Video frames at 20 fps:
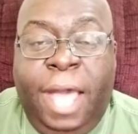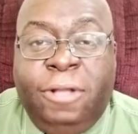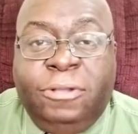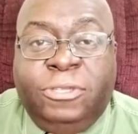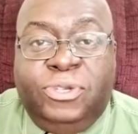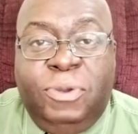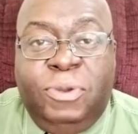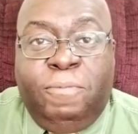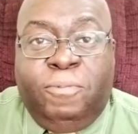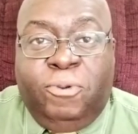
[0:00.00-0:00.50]

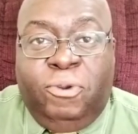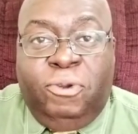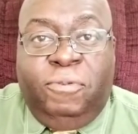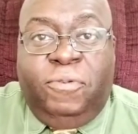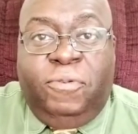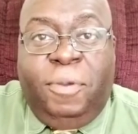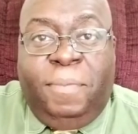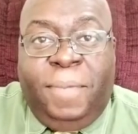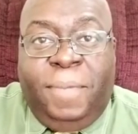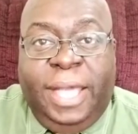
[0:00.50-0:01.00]
How to
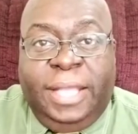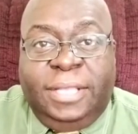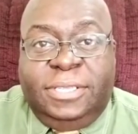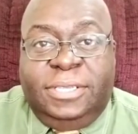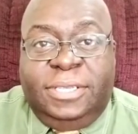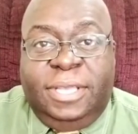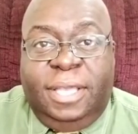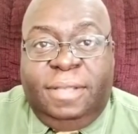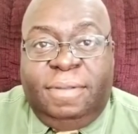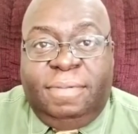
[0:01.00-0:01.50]
improve your
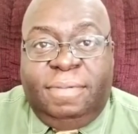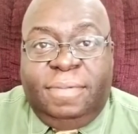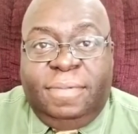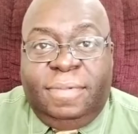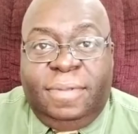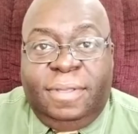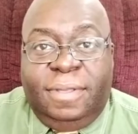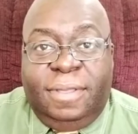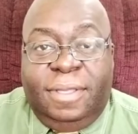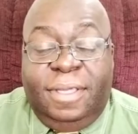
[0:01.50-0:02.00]
mindset.
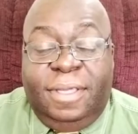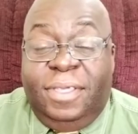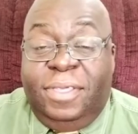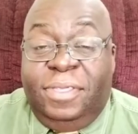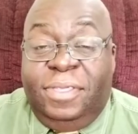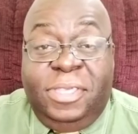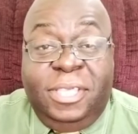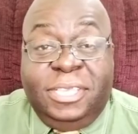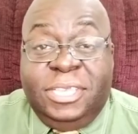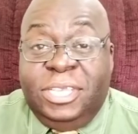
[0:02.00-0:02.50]

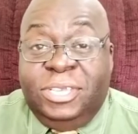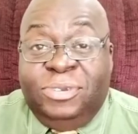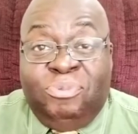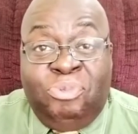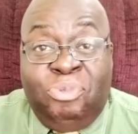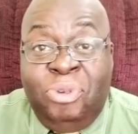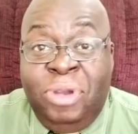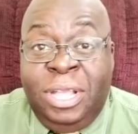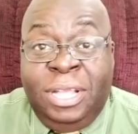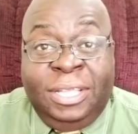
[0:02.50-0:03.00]
This
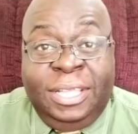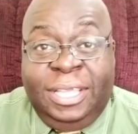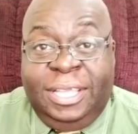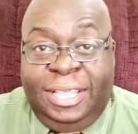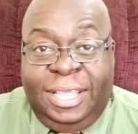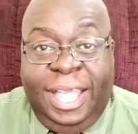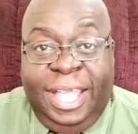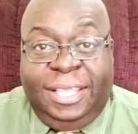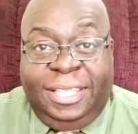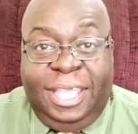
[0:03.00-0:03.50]
is
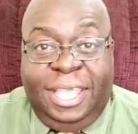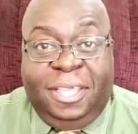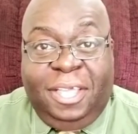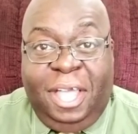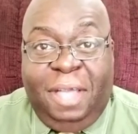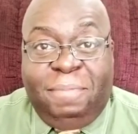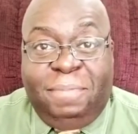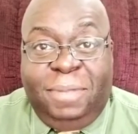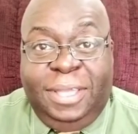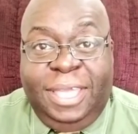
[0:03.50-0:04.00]
really not
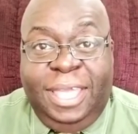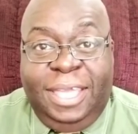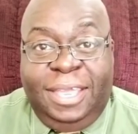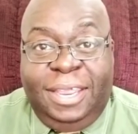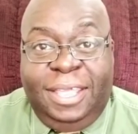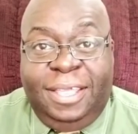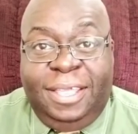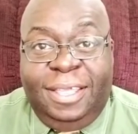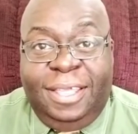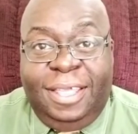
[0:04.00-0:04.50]
that
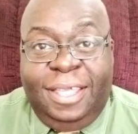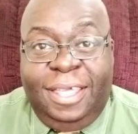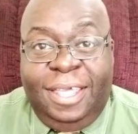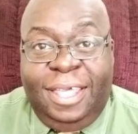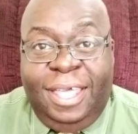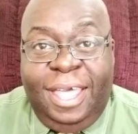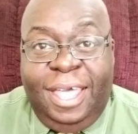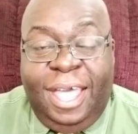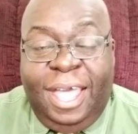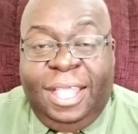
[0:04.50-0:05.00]
complicated.
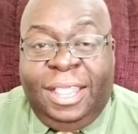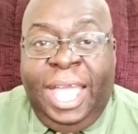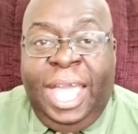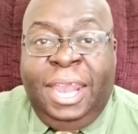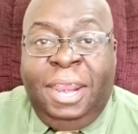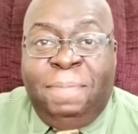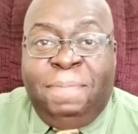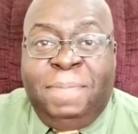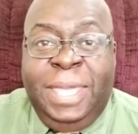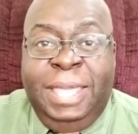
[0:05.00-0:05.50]
A
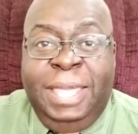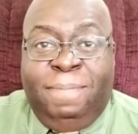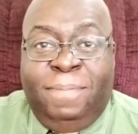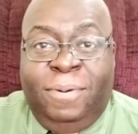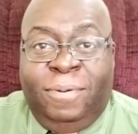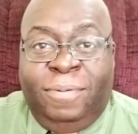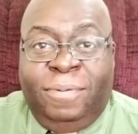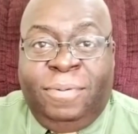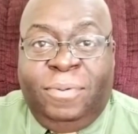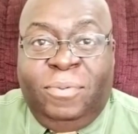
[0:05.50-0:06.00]
lot of
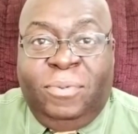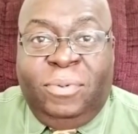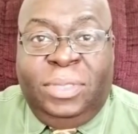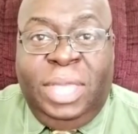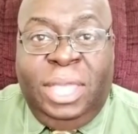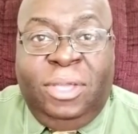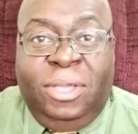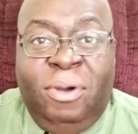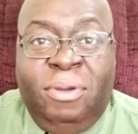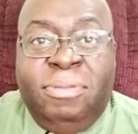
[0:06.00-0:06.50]
people,
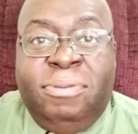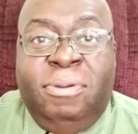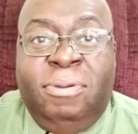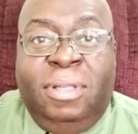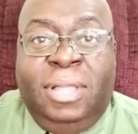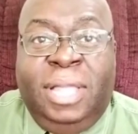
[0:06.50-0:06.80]
they go